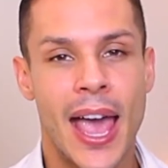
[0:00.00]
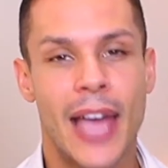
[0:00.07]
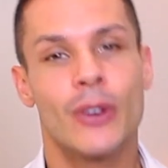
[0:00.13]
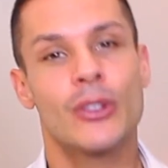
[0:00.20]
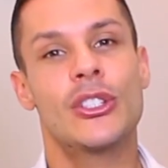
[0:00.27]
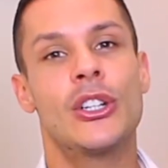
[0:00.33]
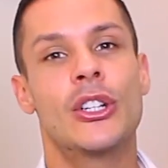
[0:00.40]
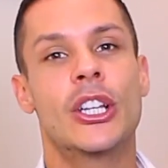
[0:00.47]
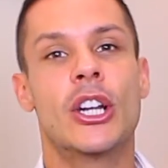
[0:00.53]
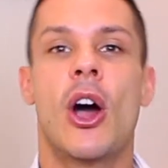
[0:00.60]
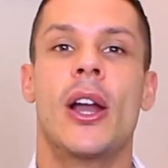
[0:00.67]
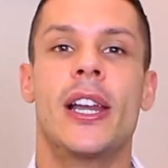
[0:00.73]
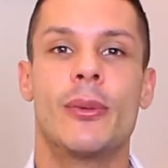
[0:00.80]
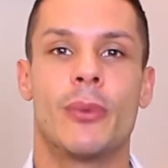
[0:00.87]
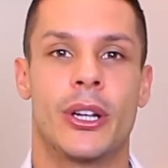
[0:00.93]
And also look at
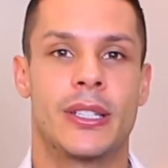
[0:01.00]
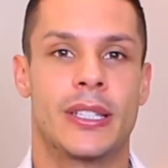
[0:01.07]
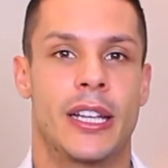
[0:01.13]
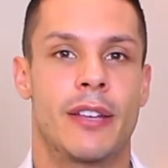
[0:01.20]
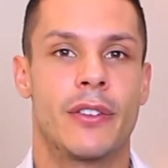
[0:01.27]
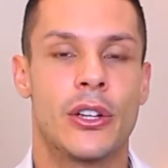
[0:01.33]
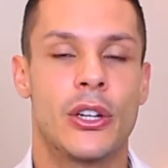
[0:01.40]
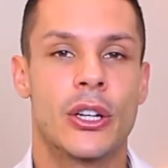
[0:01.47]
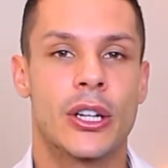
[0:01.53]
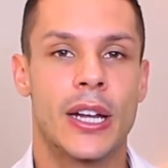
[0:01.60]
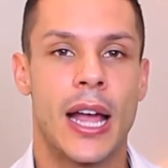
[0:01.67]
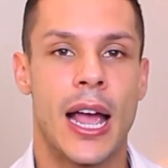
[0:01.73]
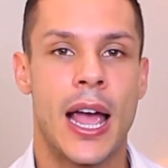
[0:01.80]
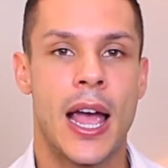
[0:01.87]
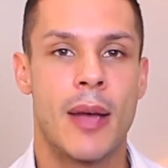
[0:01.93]
Hollywood. If you
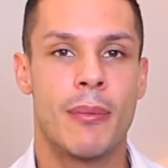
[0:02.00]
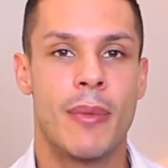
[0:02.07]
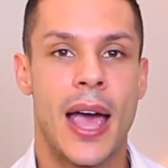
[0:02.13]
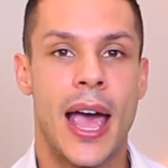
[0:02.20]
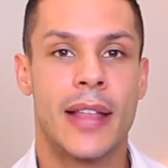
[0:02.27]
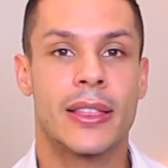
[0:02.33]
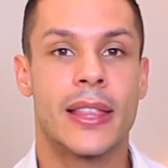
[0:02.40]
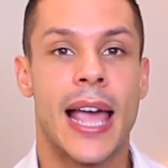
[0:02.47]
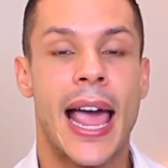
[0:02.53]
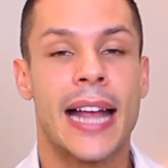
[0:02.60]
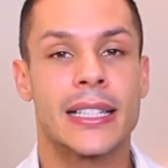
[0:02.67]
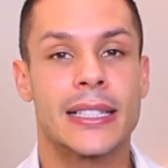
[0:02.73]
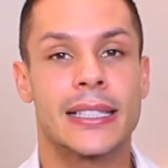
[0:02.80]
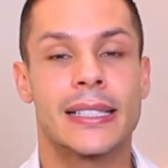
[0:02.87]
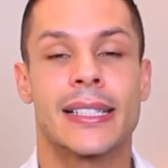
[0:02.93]
look at the
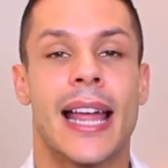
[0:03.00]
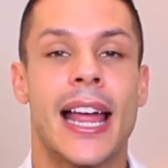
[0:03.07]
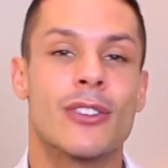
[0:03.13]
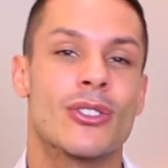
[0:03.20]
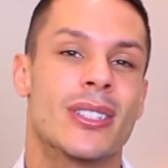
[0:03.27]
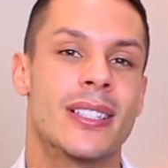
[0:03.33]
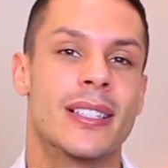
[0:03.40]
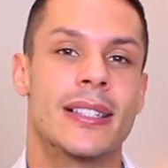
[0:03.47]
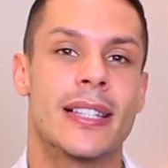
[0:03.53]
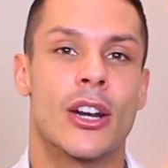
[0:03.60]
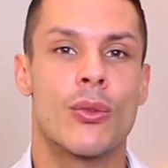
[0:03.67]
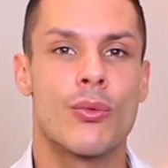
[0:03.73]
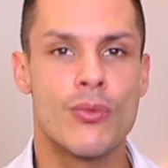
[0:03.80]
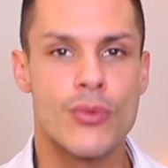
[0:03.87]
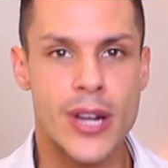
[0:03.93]
actors and actresses
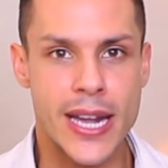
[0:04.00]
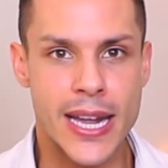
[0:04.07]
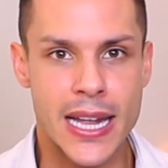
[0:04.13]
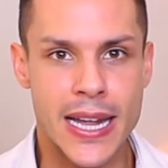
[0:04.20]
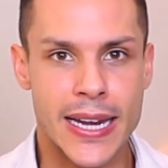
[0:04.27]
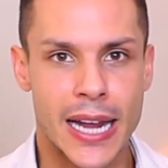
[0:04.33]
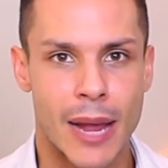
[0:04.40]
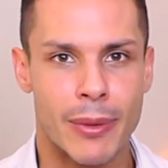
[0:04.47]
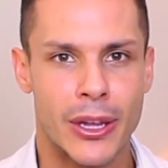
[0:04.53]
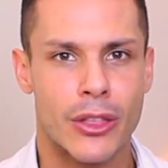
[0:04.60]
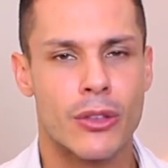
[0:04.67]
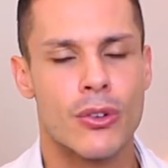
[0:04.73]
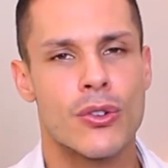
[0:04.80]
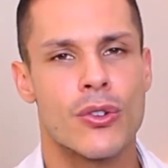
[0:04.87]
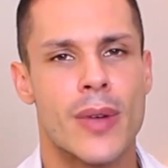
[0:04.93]
that are really coming
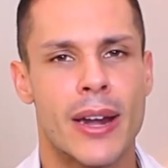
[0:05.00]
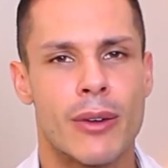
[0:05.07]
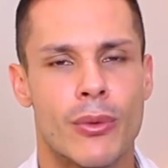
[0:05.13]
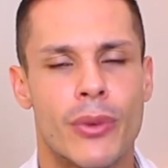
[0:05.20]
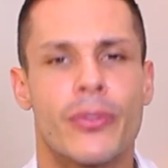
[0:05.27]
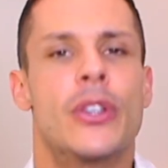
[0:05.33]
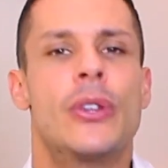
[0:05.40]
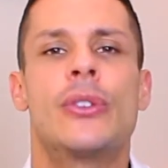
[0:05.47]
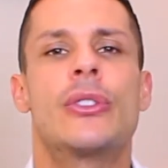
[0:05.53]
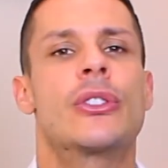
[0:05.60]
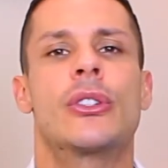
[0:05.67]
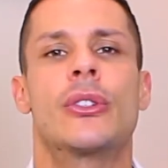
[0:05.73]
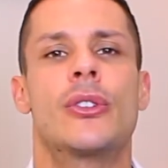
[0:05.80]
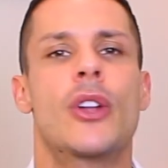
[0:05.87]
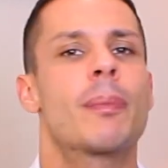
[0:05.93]
through and refuse
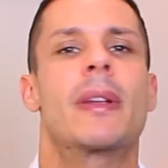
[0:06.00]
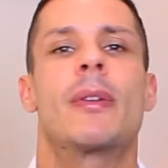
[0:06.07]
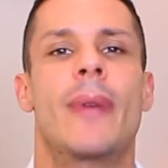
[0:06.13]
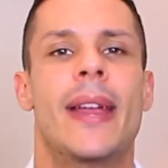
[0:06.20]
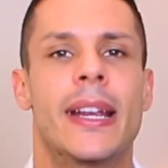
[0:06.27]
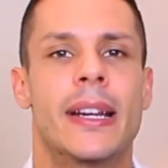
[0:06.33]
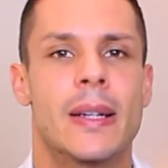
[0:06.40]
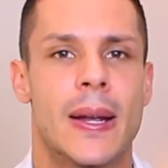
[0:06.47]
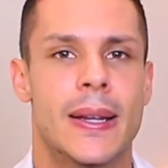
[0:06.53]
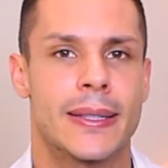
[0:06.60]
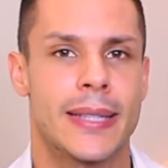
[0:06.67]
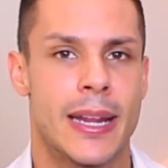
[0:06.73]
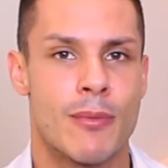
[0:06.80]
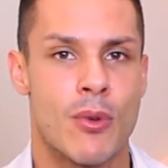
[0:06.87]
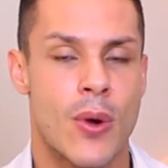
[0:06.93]
to not be
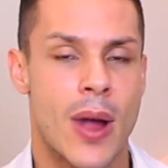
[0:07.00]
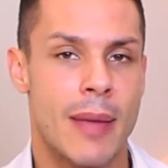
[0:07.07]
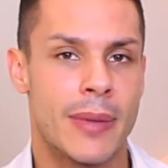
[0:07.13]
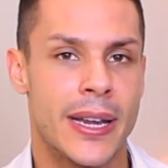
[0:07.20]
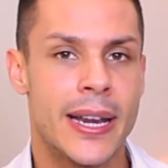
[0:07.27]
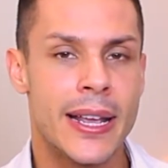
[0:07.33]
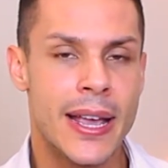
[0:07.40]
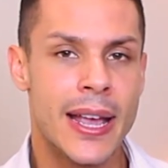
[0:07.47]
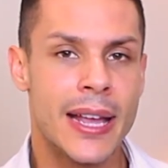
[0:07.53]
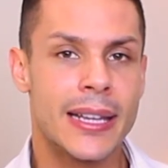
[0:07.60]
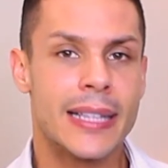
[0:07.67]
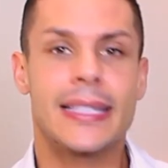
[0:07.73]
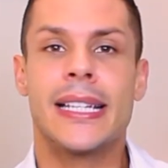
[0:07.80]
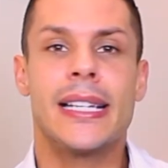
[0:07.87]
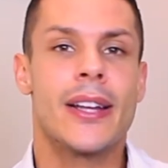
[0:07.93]
recognized anymore. I mean,
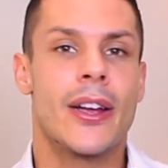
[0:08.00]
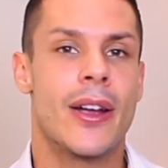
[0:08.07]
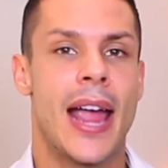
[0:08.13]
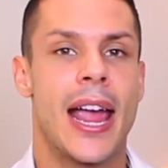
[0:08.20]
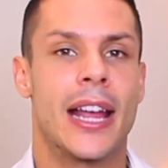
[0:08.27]
Latino